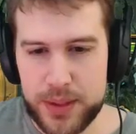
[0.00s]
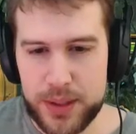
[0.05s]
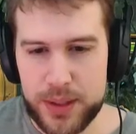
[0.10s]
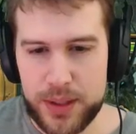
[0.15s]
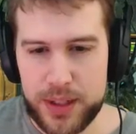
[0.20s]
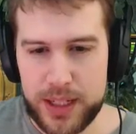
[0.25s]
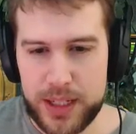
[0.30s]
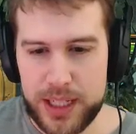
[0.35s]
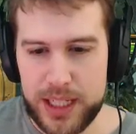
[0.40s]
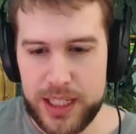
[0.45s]

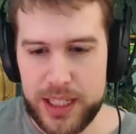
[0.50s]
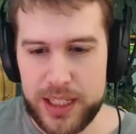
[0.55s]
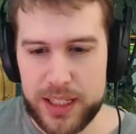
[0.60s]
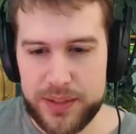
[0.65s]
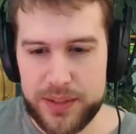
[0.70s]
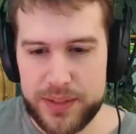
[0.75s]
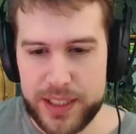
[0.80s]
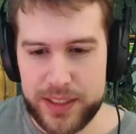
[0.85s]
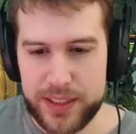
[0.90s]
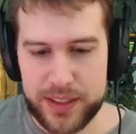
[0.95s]
Oh, I
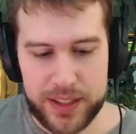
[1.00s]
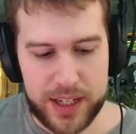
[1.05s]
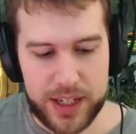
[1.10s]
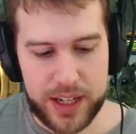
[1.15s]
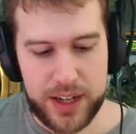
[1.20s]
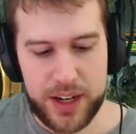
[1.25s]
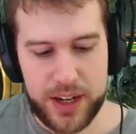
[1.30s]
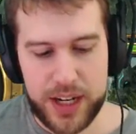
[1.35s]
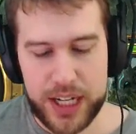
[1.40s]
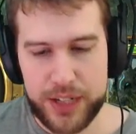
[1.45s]
love these like
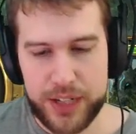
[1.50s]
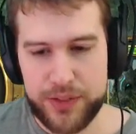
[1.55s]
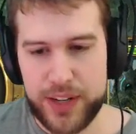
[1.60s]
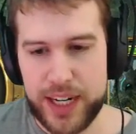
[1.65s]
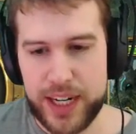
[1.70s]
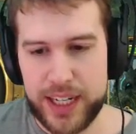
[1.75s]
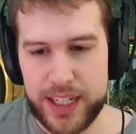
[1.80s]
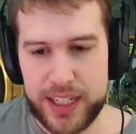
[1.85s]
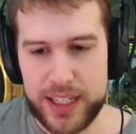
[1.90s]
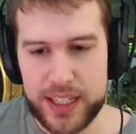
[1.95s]
high
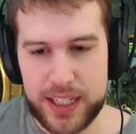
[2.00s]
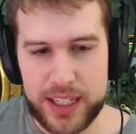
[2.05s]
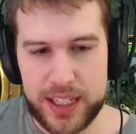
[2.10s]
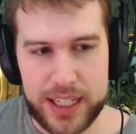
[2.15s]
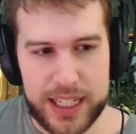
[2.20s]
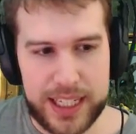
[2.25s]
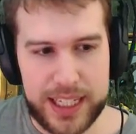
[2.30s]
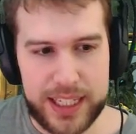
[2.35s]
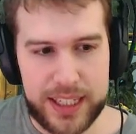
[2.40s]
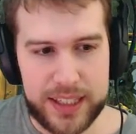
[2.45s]
rank
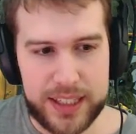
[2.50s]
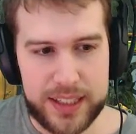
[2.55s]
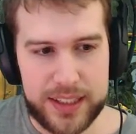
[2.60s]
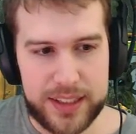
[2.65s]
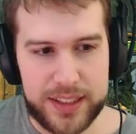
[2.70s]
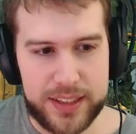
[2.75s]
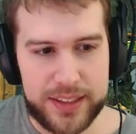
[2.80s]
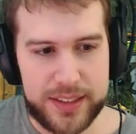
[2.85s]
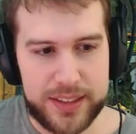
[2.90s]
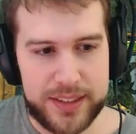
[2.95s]
Glade
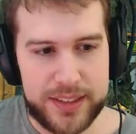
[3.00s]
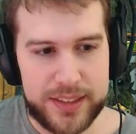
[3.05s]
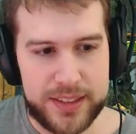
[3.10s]
Guard.